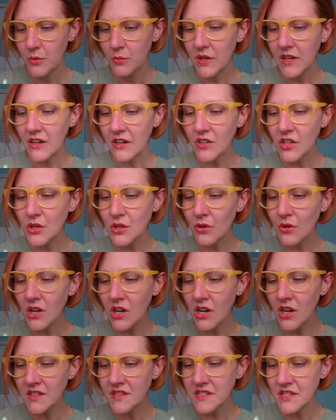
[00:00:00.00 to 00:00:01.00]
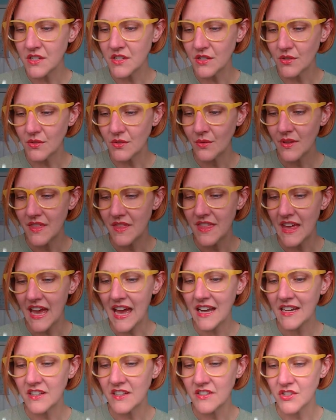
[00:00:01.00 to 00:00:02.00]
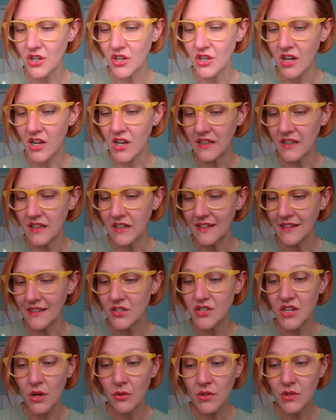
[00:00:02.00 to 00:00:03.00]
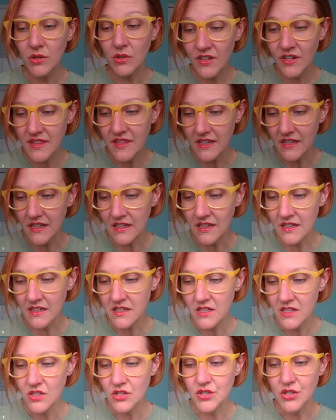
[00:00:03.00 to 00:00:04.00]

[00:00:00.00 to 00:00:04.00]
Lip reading: Whatever you are called to do, that is your calling. Don't overthink it.